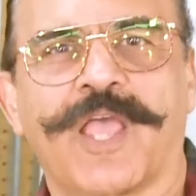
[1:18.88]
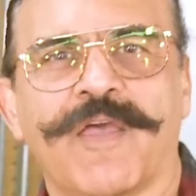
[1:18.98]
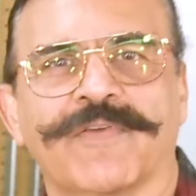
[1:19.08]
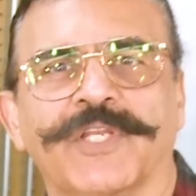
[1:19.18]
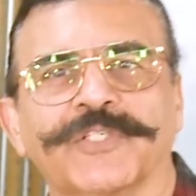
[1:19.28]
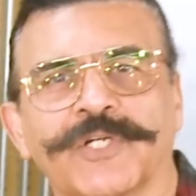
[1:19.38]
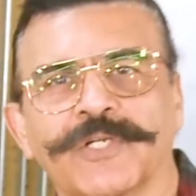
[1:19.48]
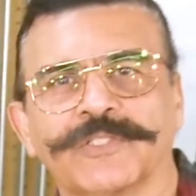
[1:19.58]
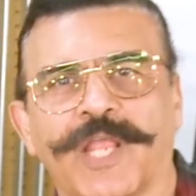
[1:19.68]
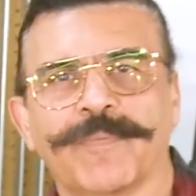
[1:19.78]
have an
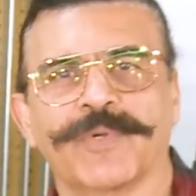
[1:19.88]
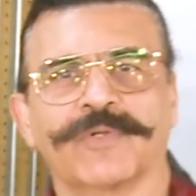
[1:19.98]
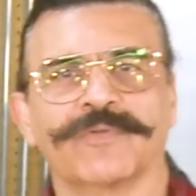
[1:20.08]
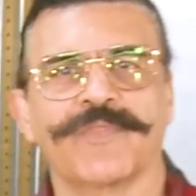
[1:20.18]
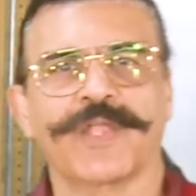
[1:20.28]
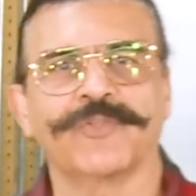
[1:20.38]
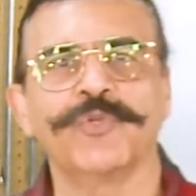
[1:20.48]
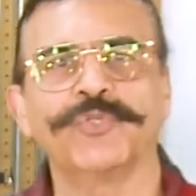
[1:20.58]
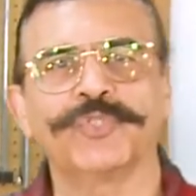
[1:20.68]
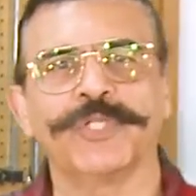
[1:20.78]
internal taper that
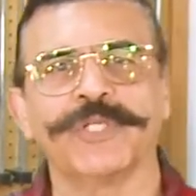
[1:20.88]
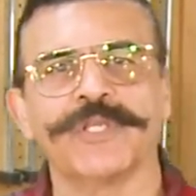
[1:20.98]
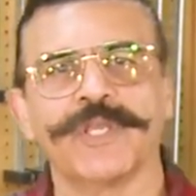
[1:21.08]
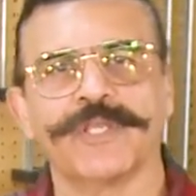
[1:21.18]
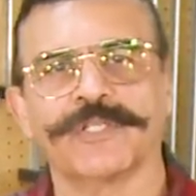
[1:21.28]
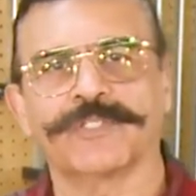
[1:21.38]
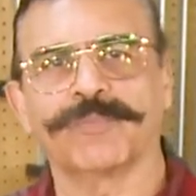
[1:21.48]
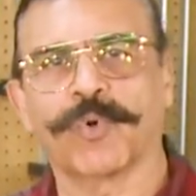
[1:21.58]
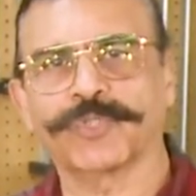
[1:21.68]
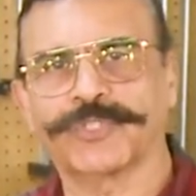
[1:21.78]
usually is
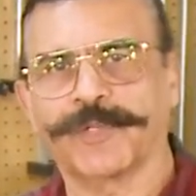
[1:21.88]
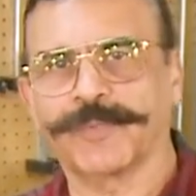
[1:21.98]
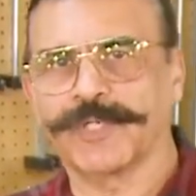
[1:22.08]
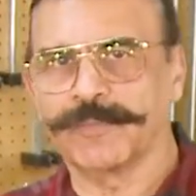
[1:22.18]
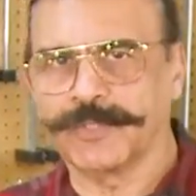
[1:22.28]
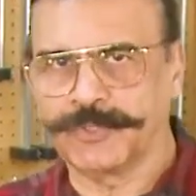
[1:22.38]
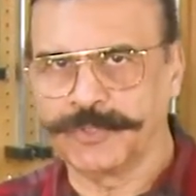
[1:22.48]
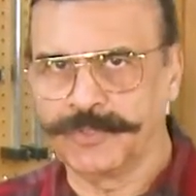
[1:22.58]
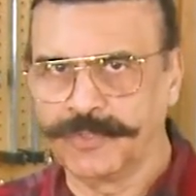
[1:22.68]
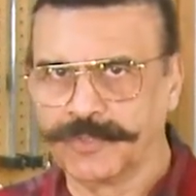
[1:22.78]
Morse taper number
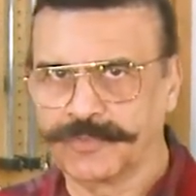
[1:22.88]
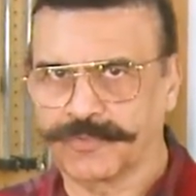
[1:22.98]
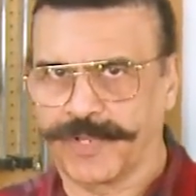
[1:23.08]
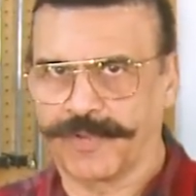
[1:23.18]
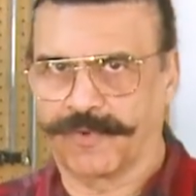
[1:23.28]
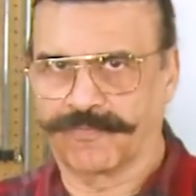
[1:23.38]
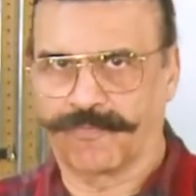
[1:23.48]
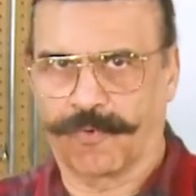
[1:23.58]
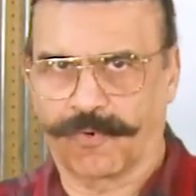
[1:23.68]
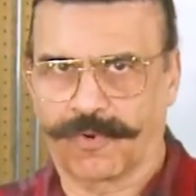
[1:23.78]
2, 3 or
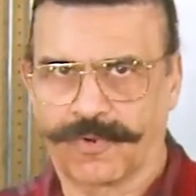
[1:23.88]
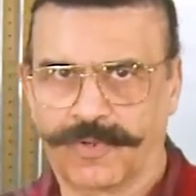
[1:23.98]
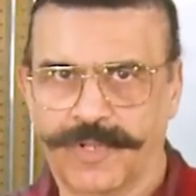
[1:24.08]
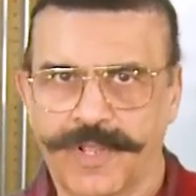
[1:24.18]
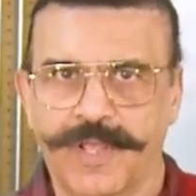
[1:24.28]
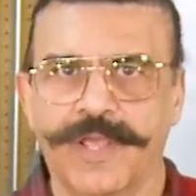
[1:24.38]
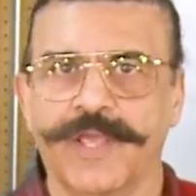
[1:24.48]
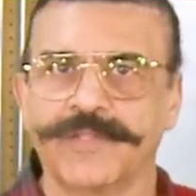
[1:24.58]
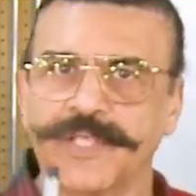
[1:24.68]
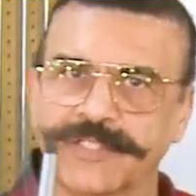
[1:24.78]
4.
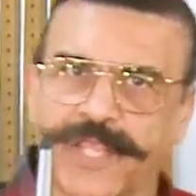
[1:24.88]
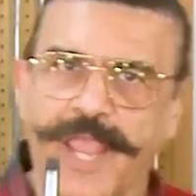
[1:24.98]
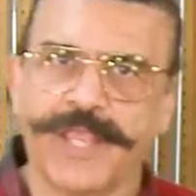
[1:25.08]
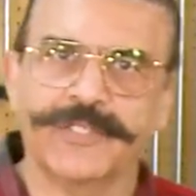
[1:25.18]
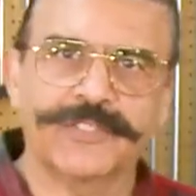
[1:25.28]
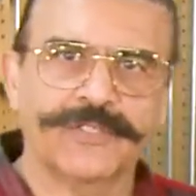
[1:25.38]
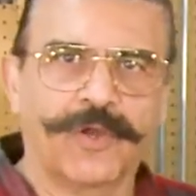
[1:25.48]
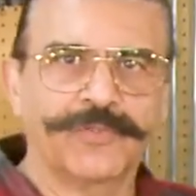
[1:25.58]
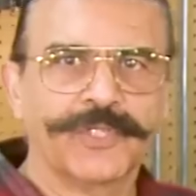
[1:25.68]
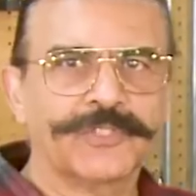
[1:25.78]
In this case,
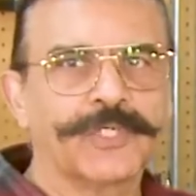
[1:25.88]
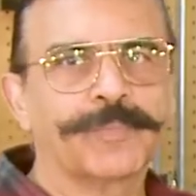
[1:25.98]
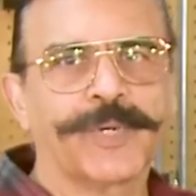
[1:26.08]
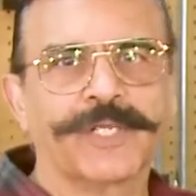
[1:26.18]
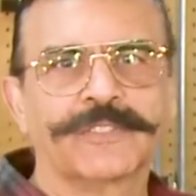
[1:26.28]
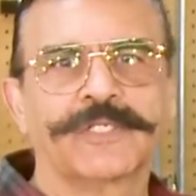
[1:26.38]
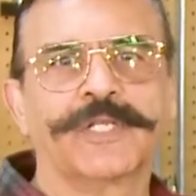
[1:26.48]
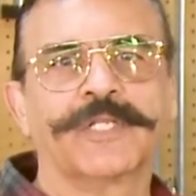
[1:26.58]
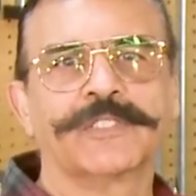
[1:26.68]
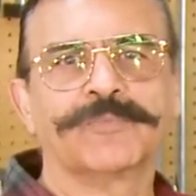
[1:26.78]
on this drill press,
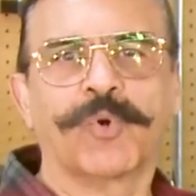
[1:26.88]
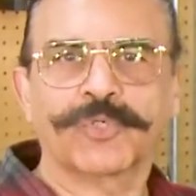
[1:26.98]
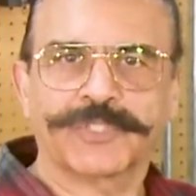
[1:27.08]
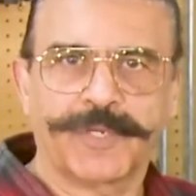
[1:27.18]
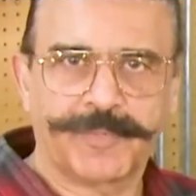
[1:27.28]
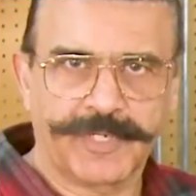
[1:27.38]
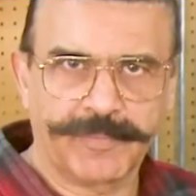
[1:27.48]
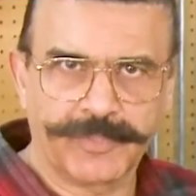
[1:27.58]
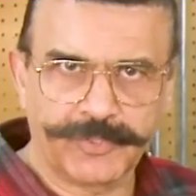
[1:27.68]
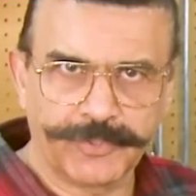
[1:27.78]
it is Morse taper
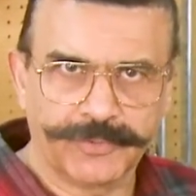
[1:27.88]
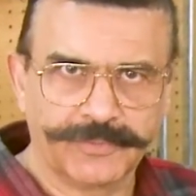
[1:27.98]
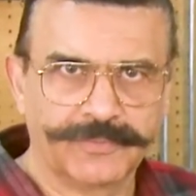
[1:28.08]
number 2.